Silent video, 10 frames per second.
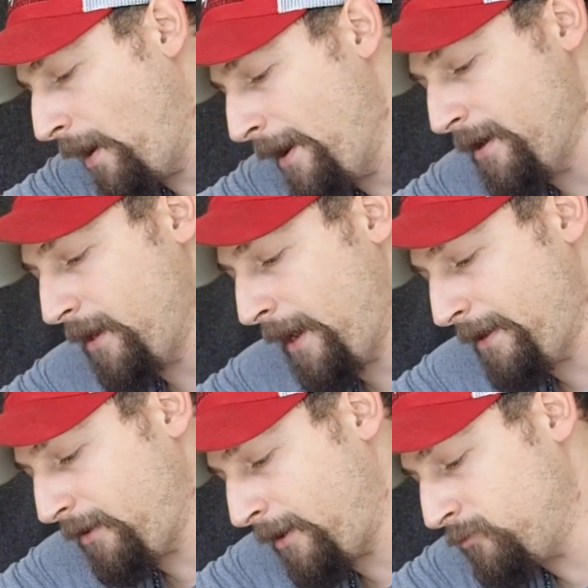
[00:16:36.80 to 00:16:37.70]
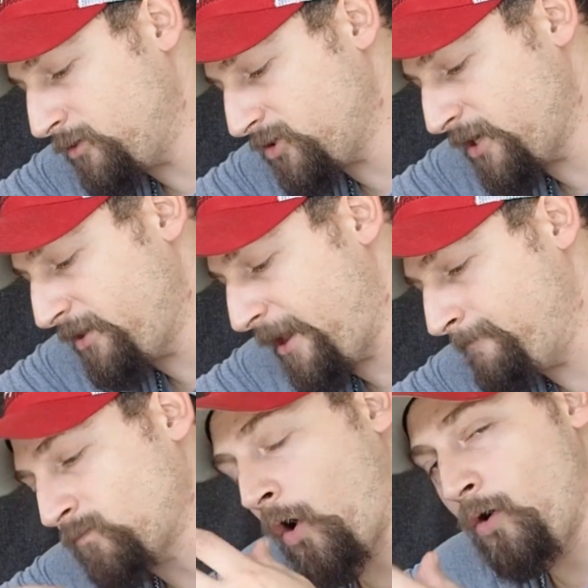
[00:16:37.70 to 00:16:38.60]
I will say that
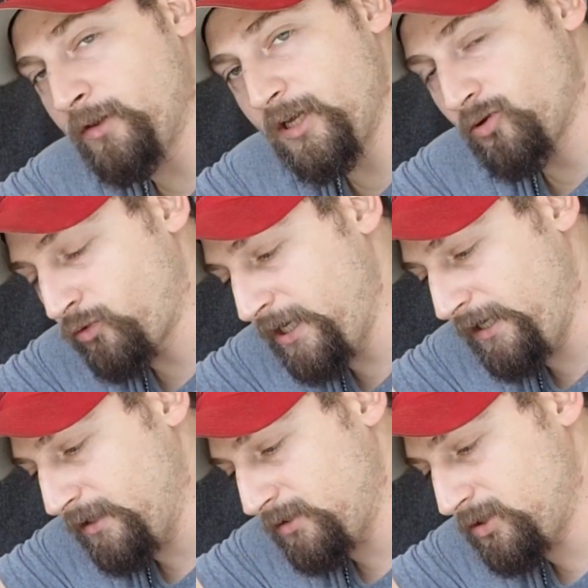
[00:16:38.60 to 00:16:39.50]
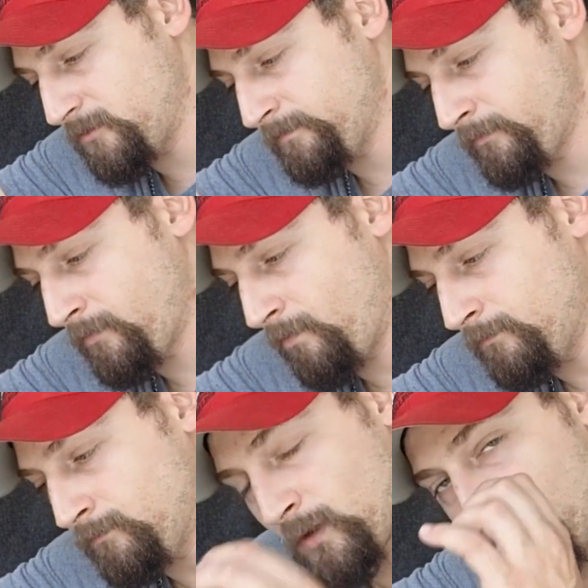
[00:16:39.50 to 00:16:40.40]
all the ingredients
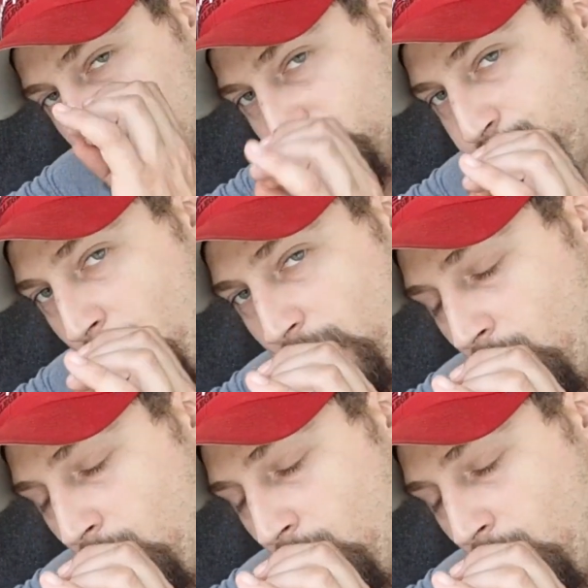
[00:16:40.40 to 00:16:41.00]
were spot